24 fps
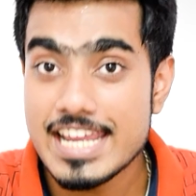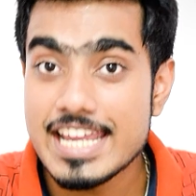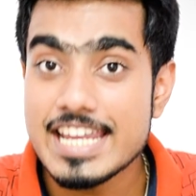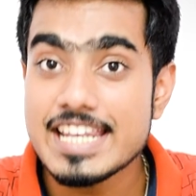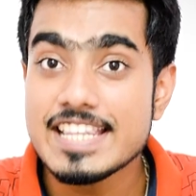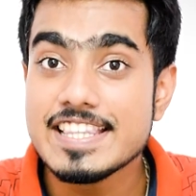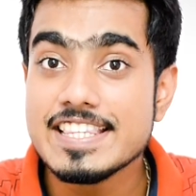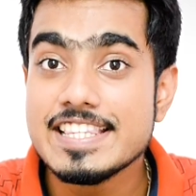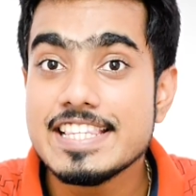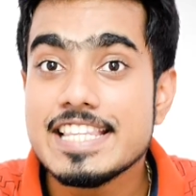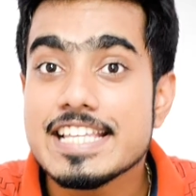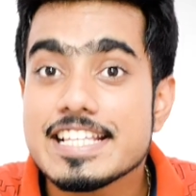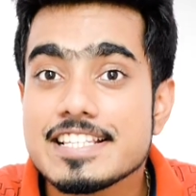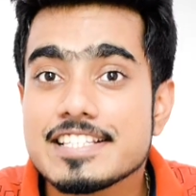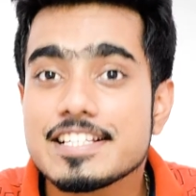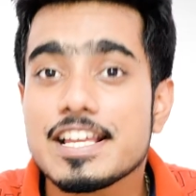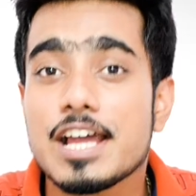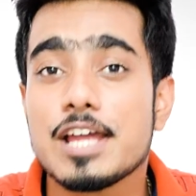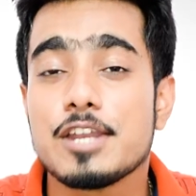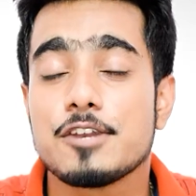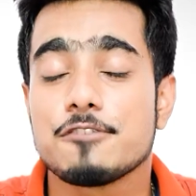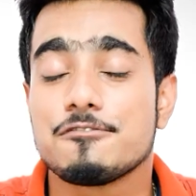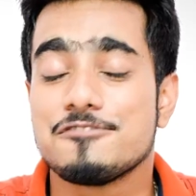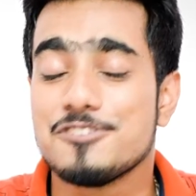in this
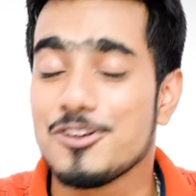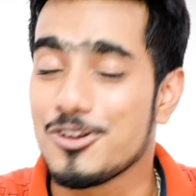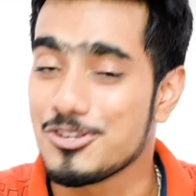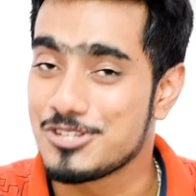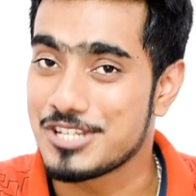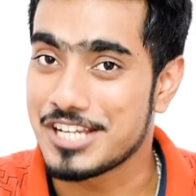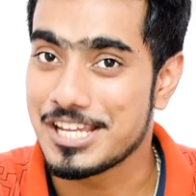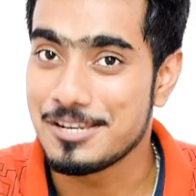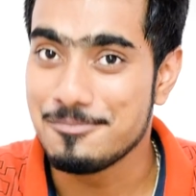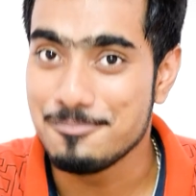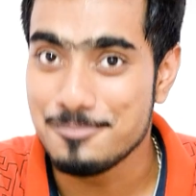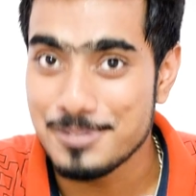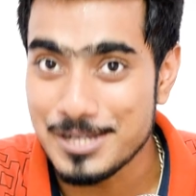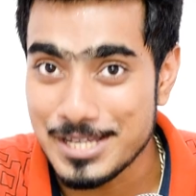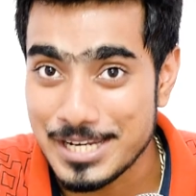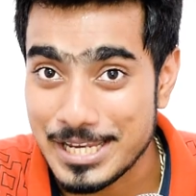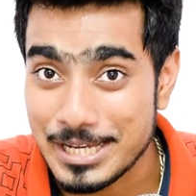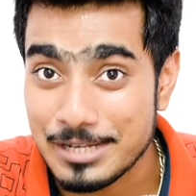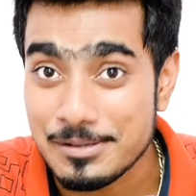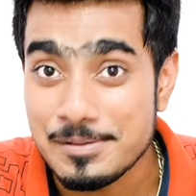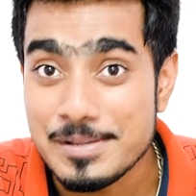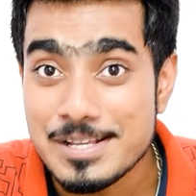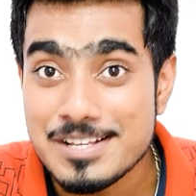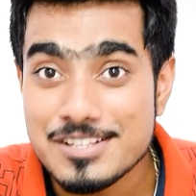kind of dodging and
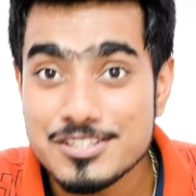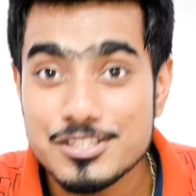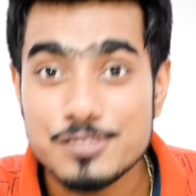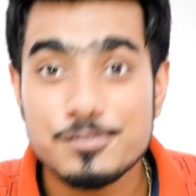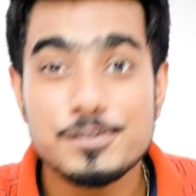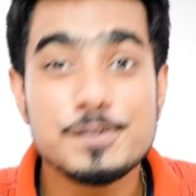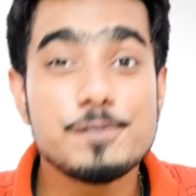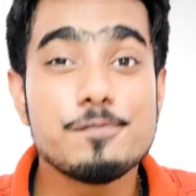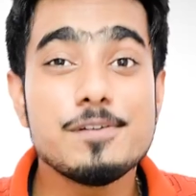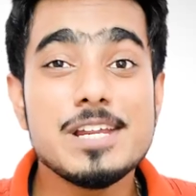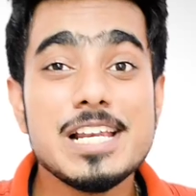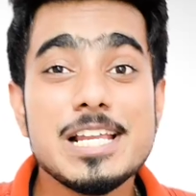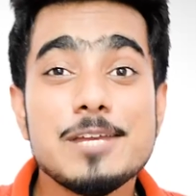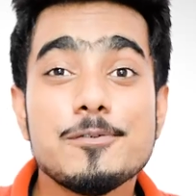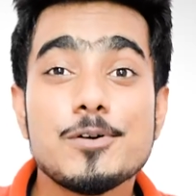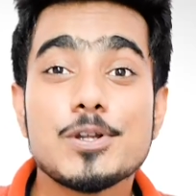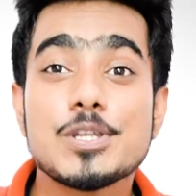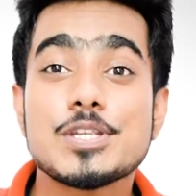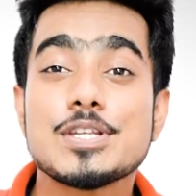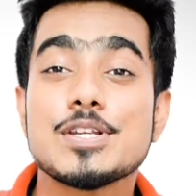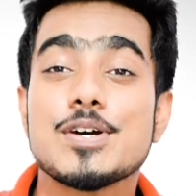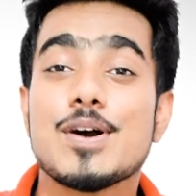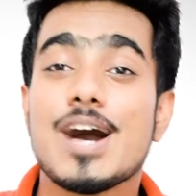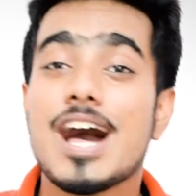burning. So if you really
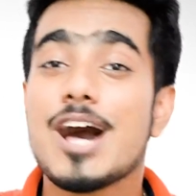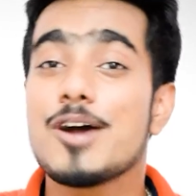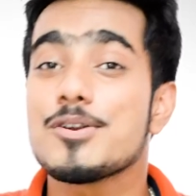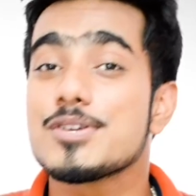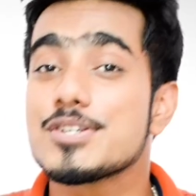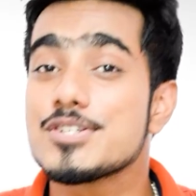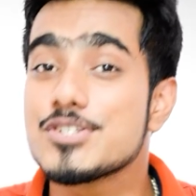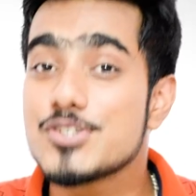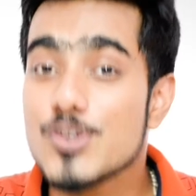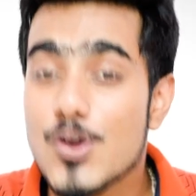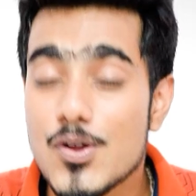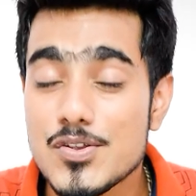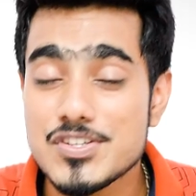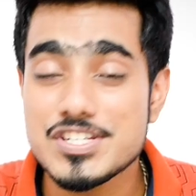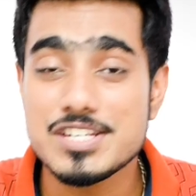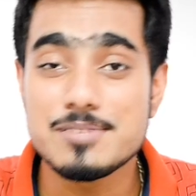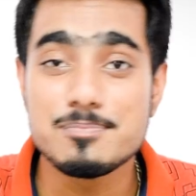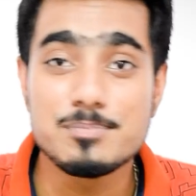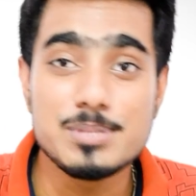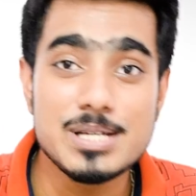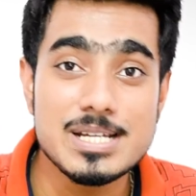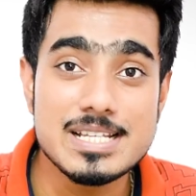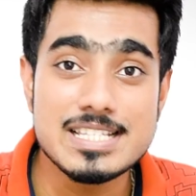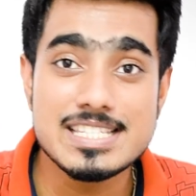want to know how to dodge
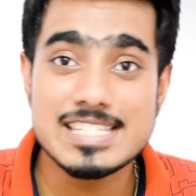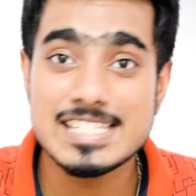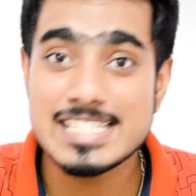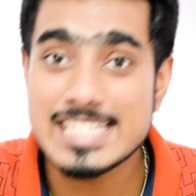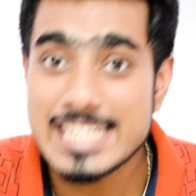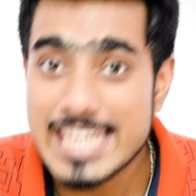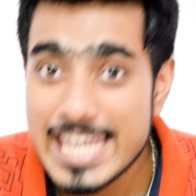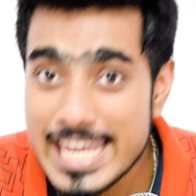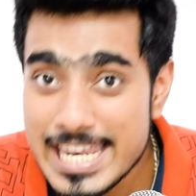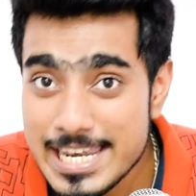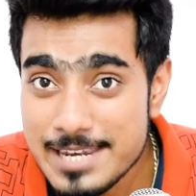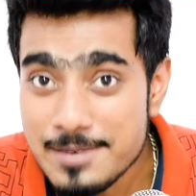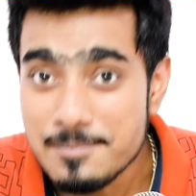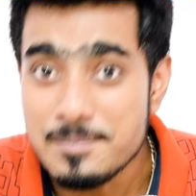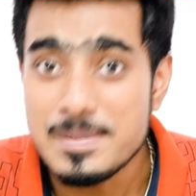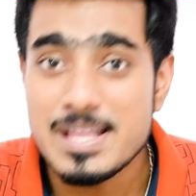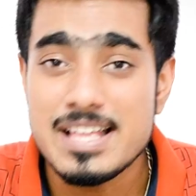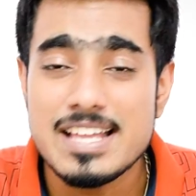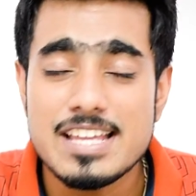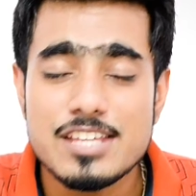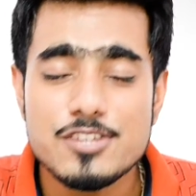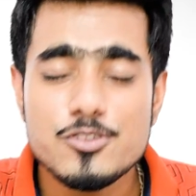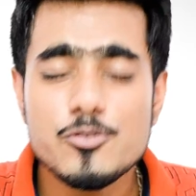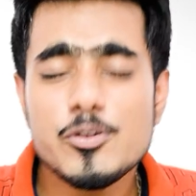and burn skin,
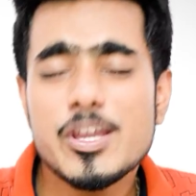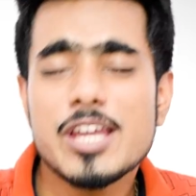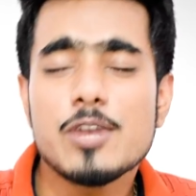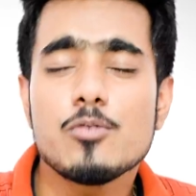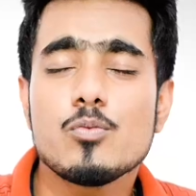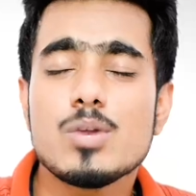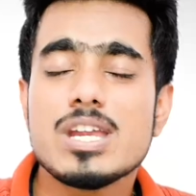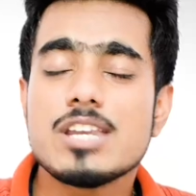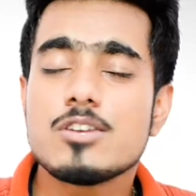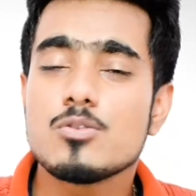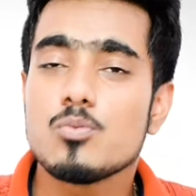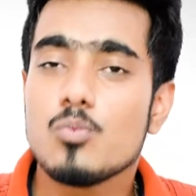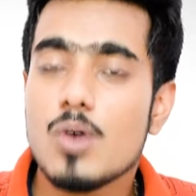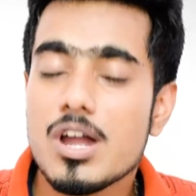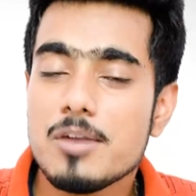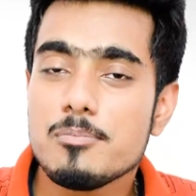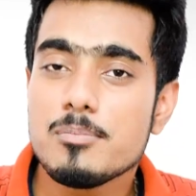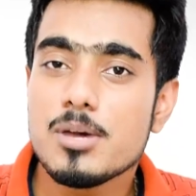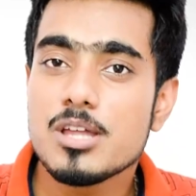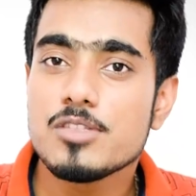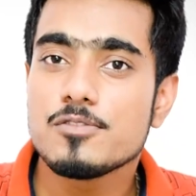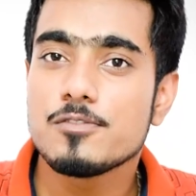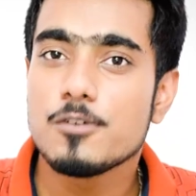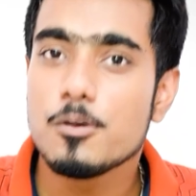you can wait one
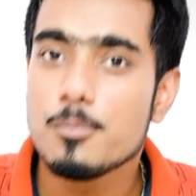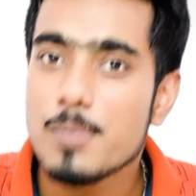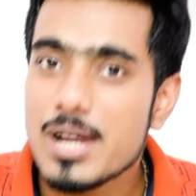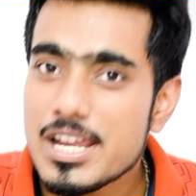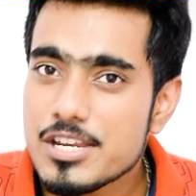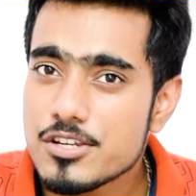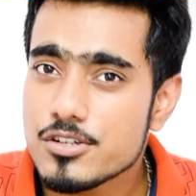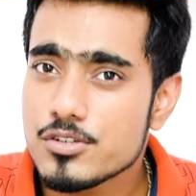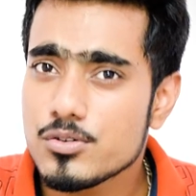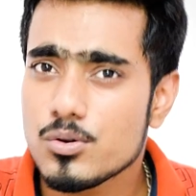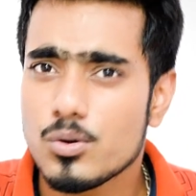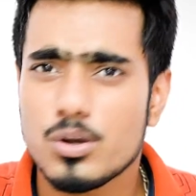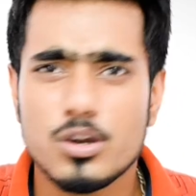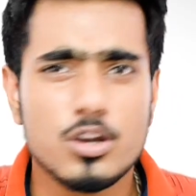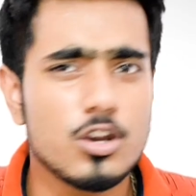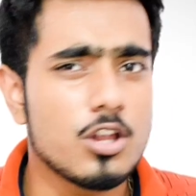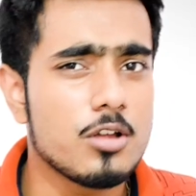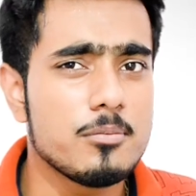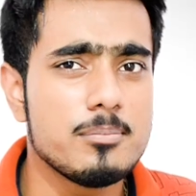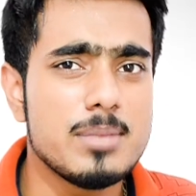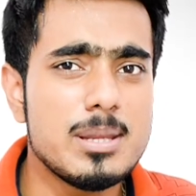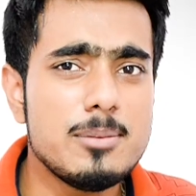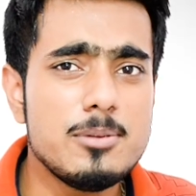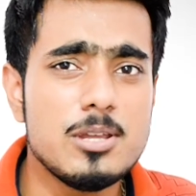month for my tutorial
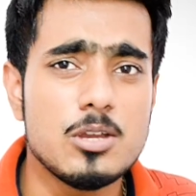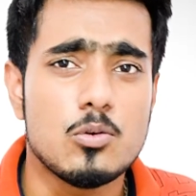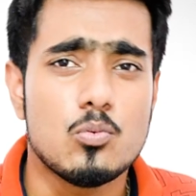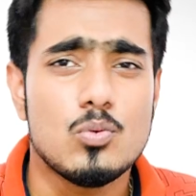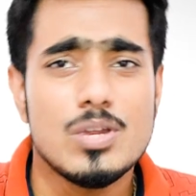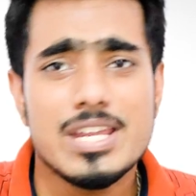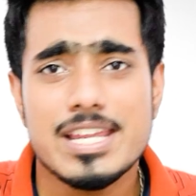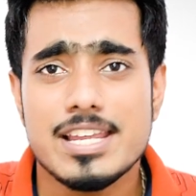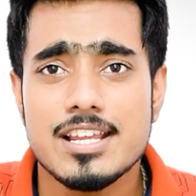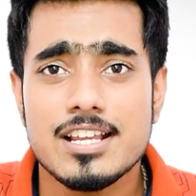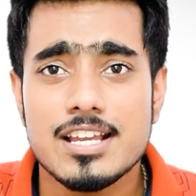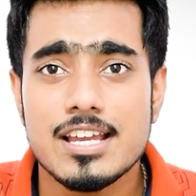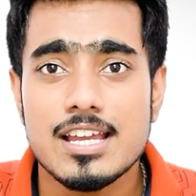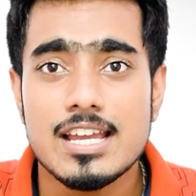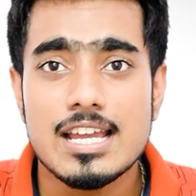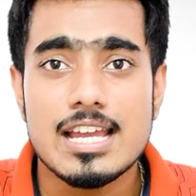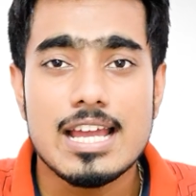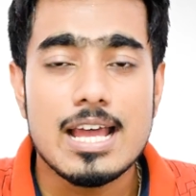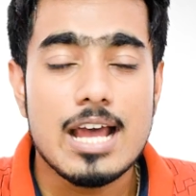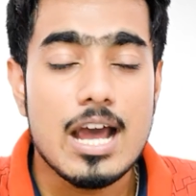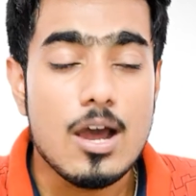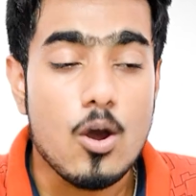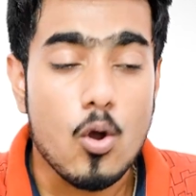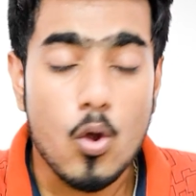or maybe a week
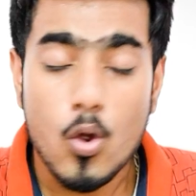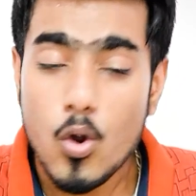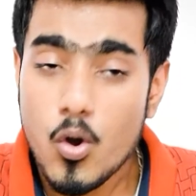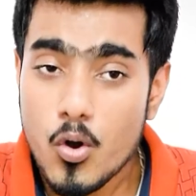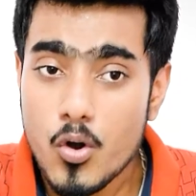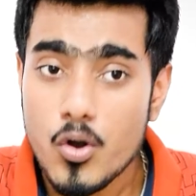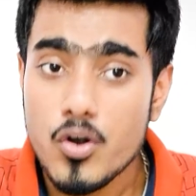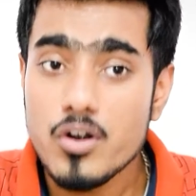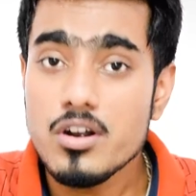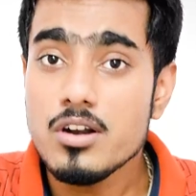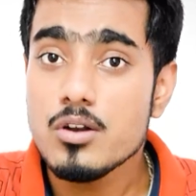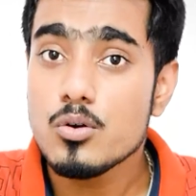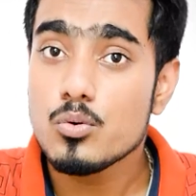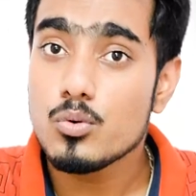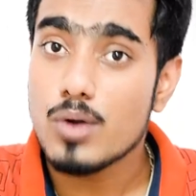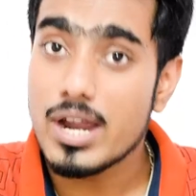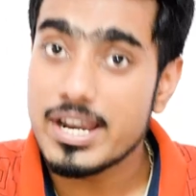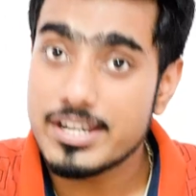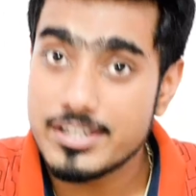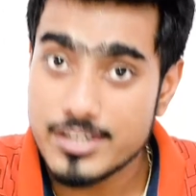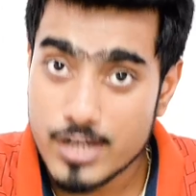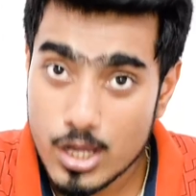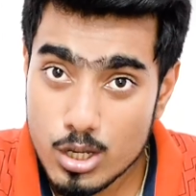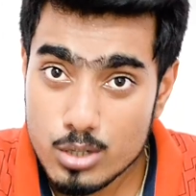or
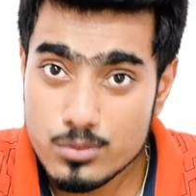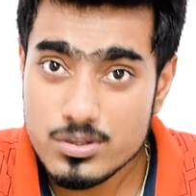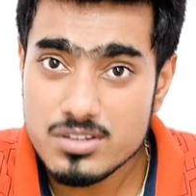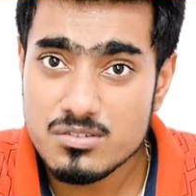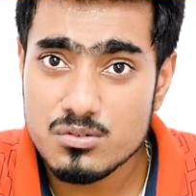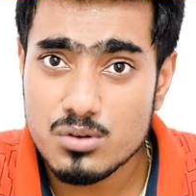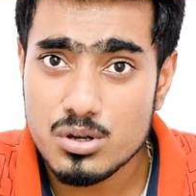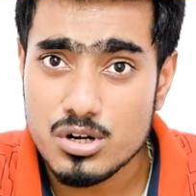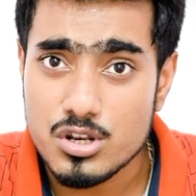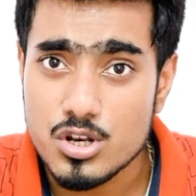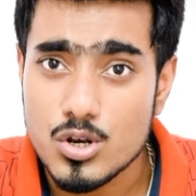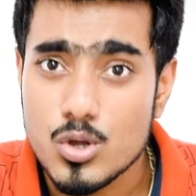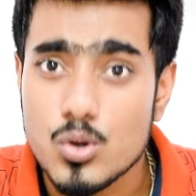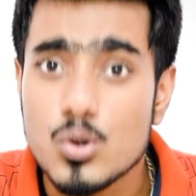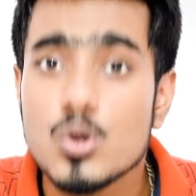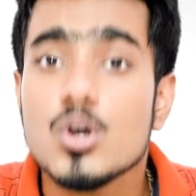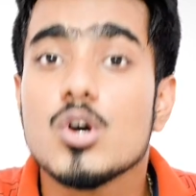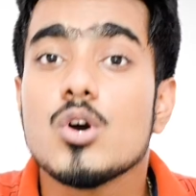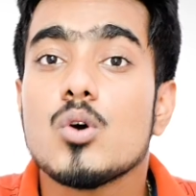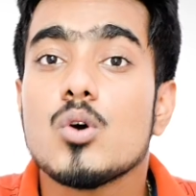right now if you want to know,